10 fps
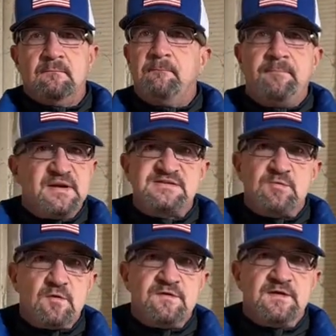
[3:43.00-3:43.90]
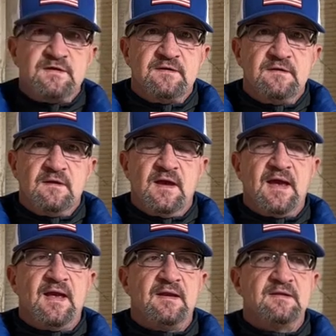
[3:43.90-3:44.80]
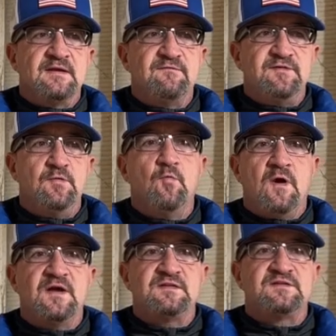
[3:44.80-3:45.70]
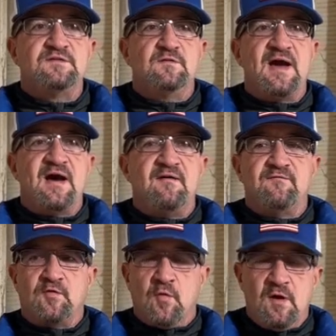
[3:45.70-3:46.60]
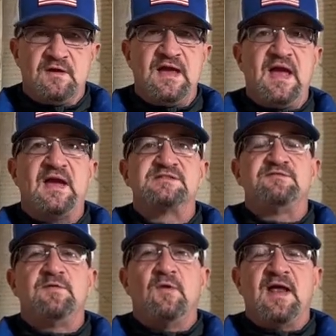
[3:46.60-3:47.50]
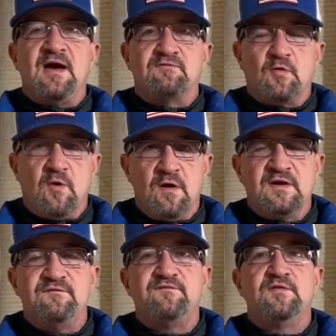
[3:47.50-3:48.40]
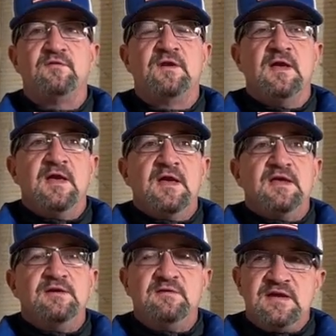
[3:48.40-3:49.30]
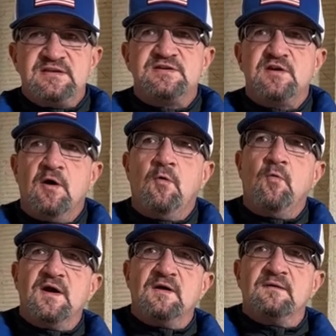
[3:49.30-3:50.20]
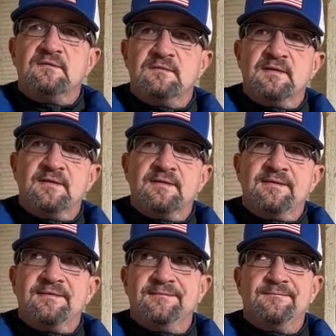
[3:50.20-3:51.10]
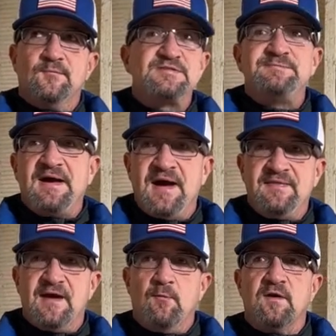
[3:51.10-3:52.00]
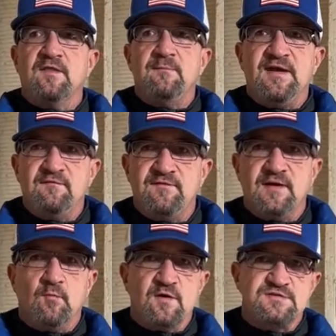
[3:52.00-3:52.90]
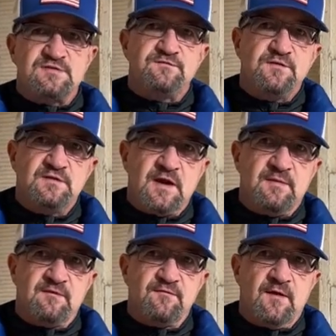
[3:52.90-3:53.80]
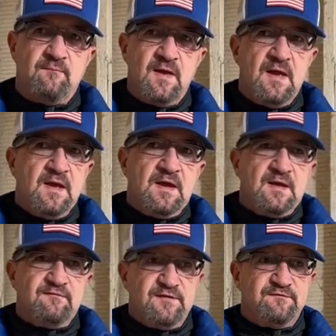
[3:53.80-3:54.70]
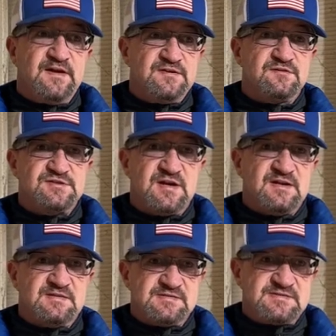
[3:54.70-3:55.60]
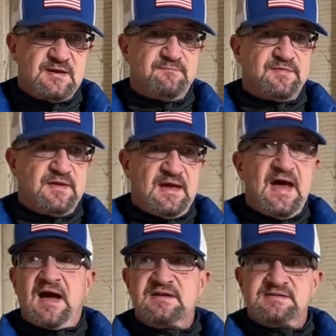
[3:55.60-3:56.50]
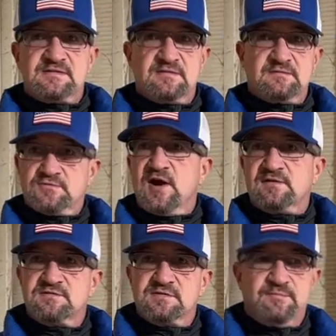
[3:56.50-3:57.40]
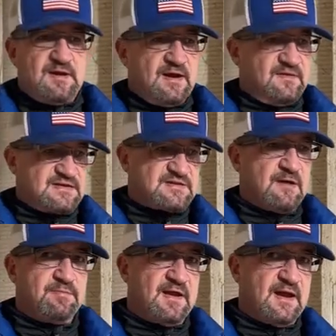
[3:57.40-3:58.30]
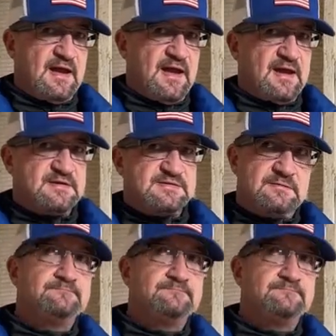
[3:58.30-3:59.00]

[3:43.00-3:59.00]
but it's worth it. And if you want to have quality eggs, if you want to have quality food, you need to know what's behind that. What are they being fed? Where's your food coming from? If you feed your chickens some X, Tractor Supply, and they stop laying eggs,